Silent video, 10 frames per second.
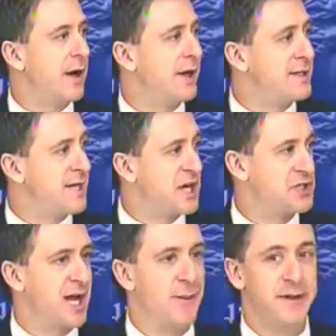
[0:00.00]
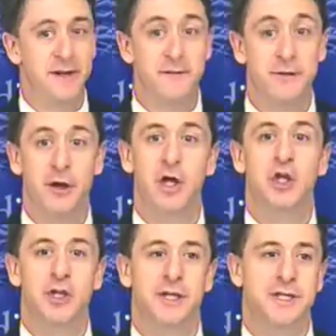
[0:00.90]
is actually happening at a very
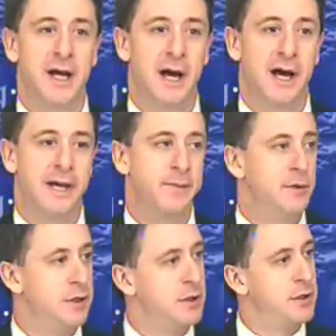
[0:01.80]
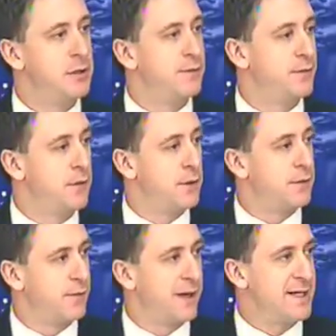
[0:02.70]
good time
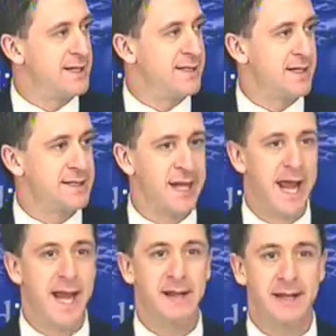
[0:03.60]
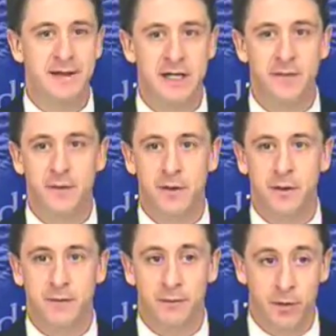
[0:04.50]
for ACSCAN, and I think
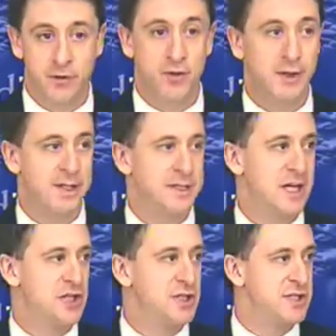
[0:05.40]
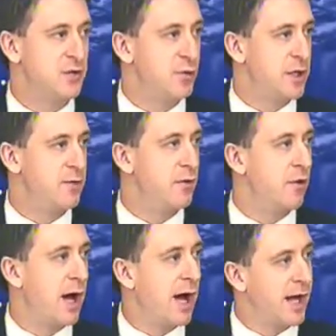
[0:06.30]
for most organizations that really
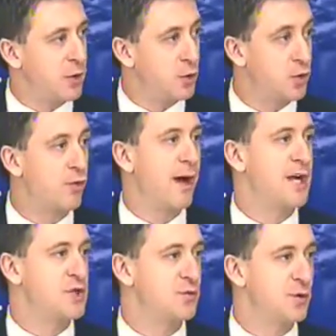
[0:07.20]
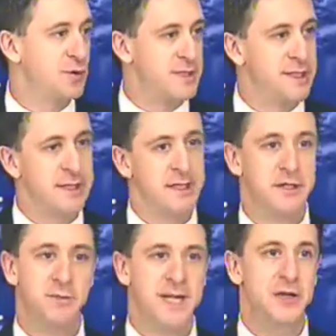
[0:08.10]
rely on grassroots
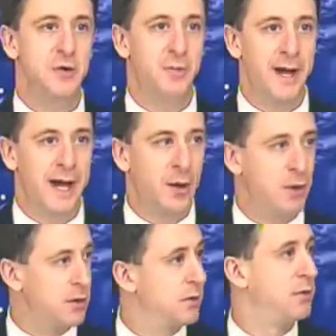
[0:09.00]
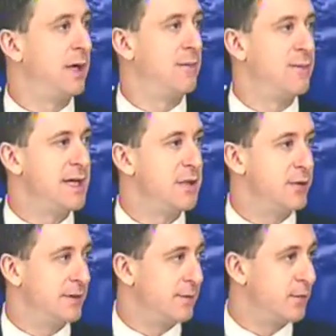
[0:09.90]
to be their power and be
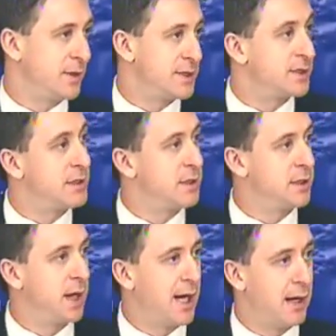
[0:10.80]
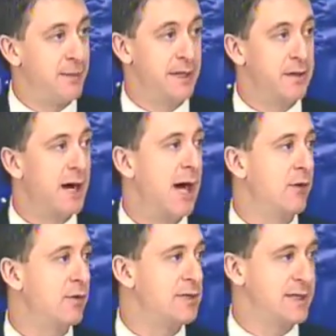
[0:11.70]
their influence in
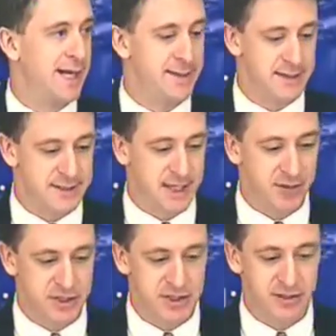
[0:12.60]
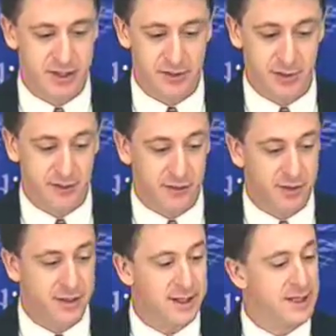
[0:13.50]
Congress and at the state legislator level.